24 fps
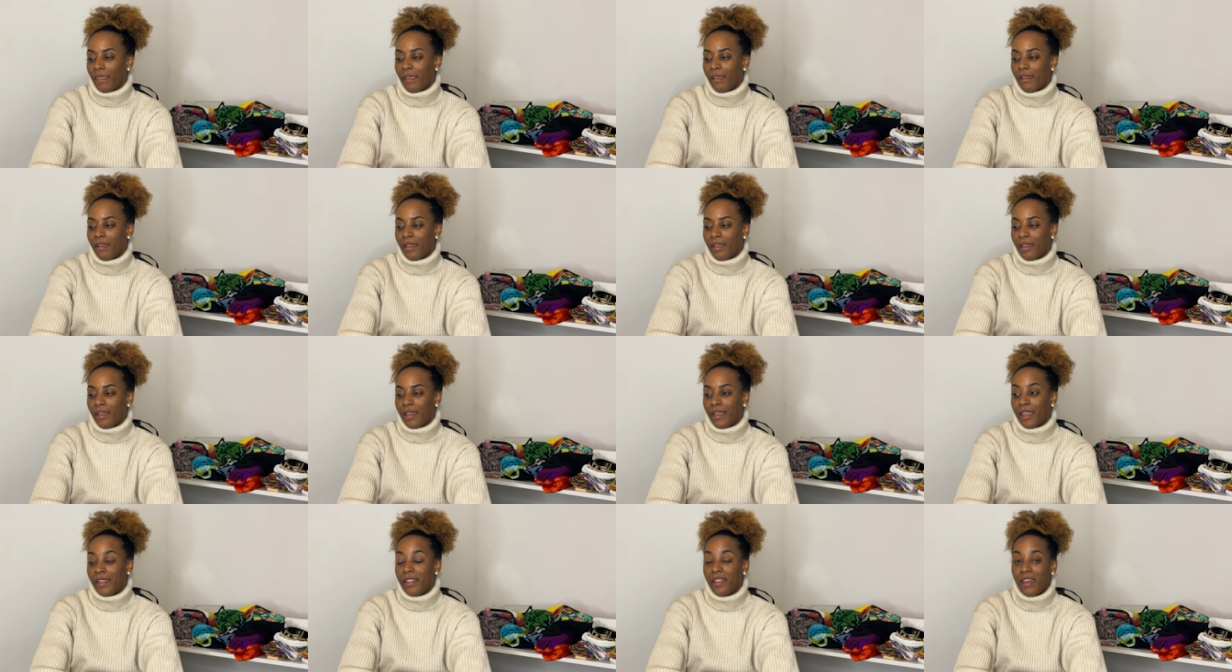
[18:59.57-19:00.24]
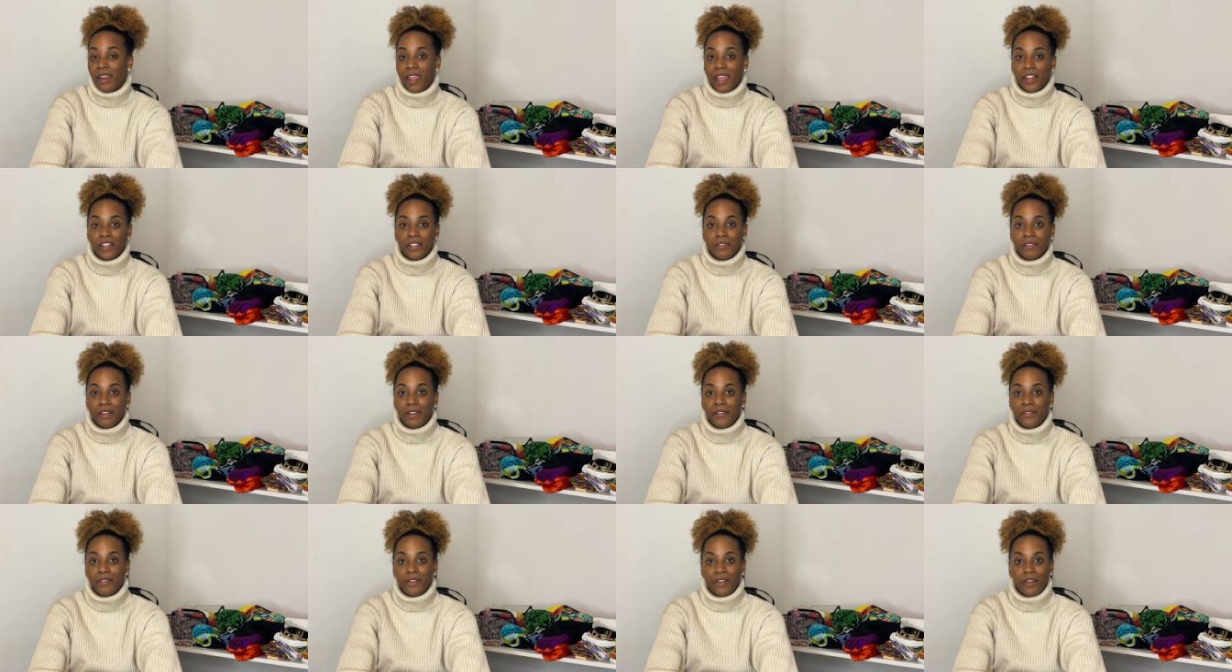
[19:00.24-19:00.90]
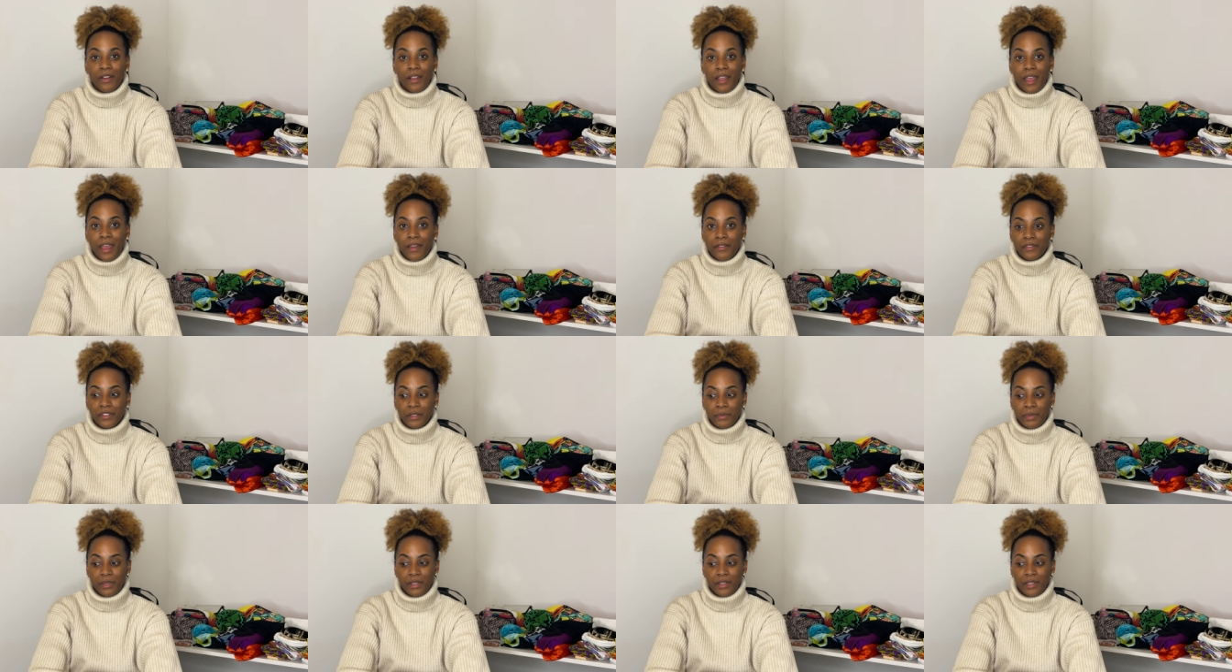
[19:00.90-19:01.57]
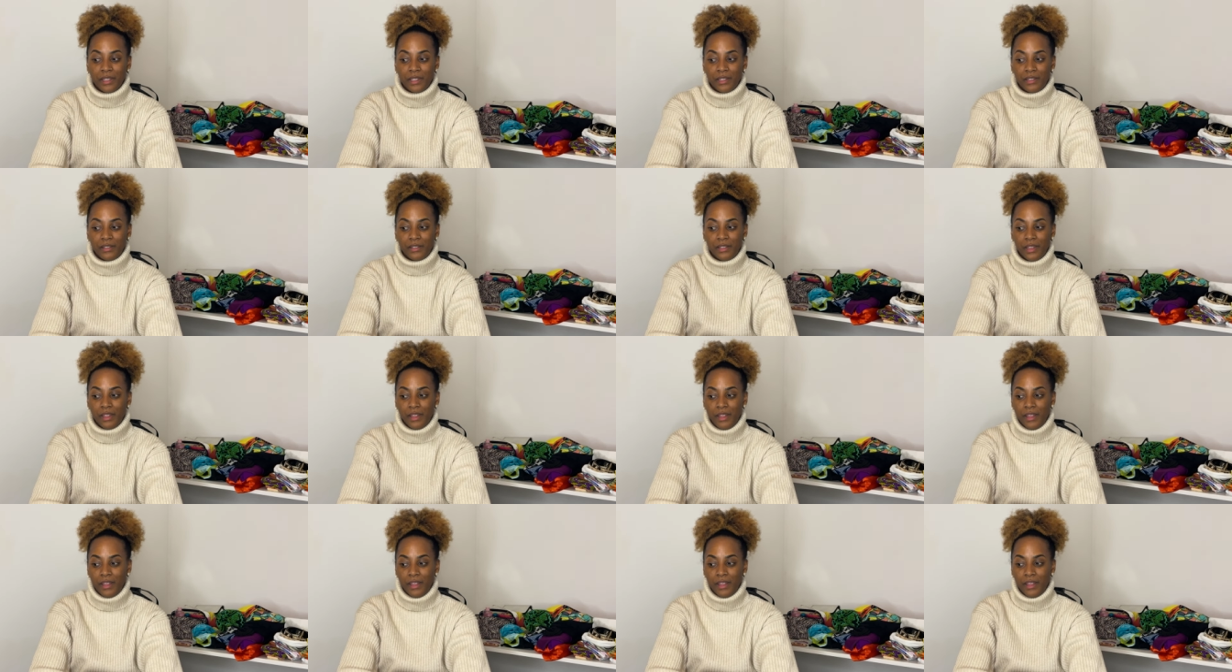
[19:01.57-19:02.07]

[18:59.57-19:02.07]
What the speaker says: I didn't get to really vlog after because